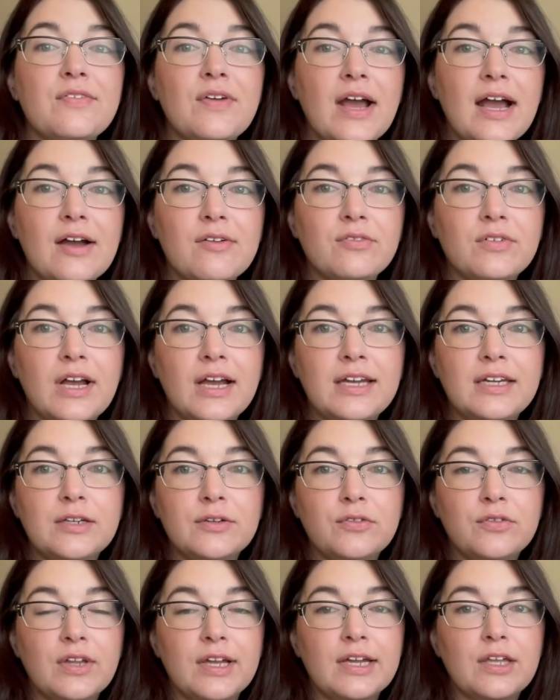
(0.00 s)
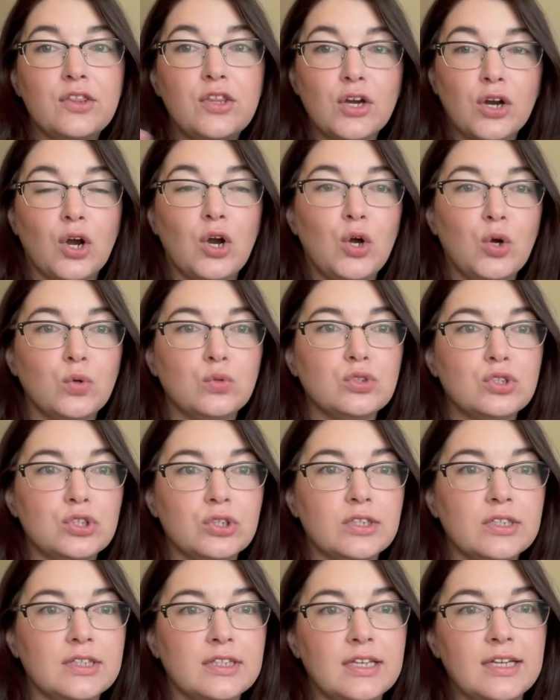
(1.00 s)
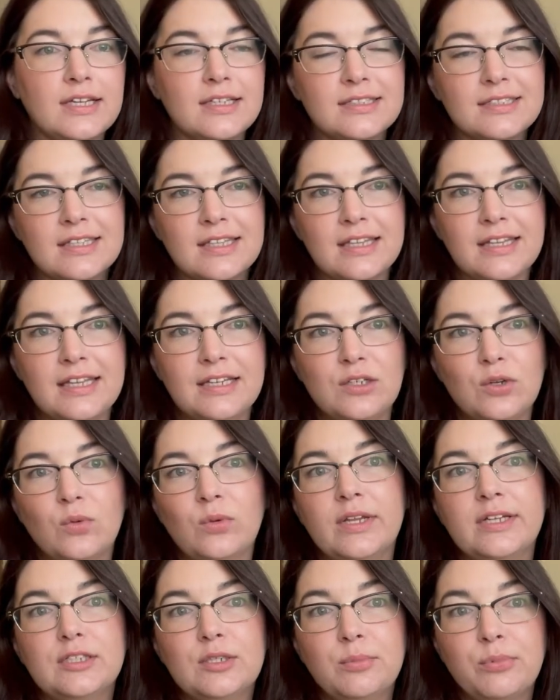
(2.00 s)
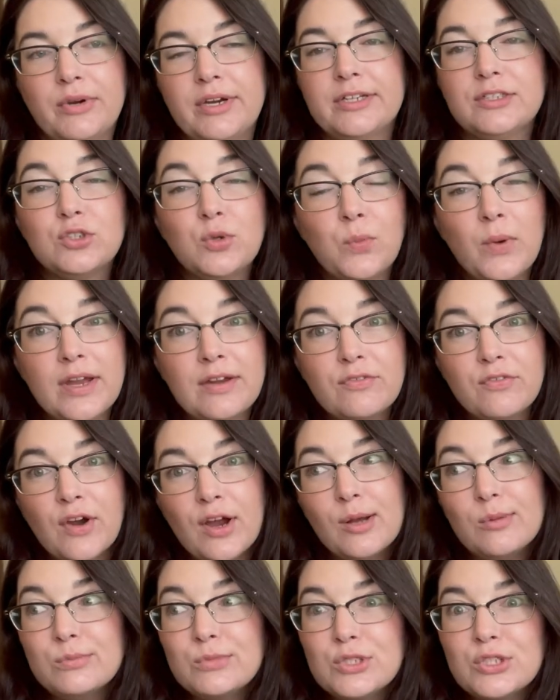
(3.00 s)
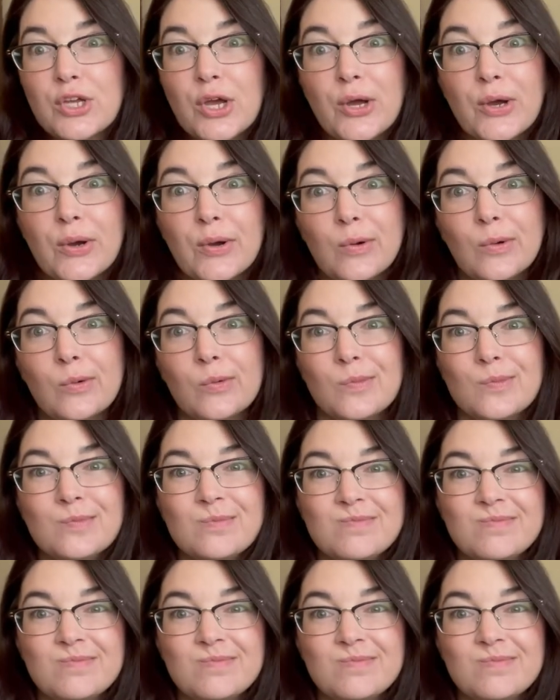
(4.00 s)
have kind of like their own certain things that they don't like to branch away from. So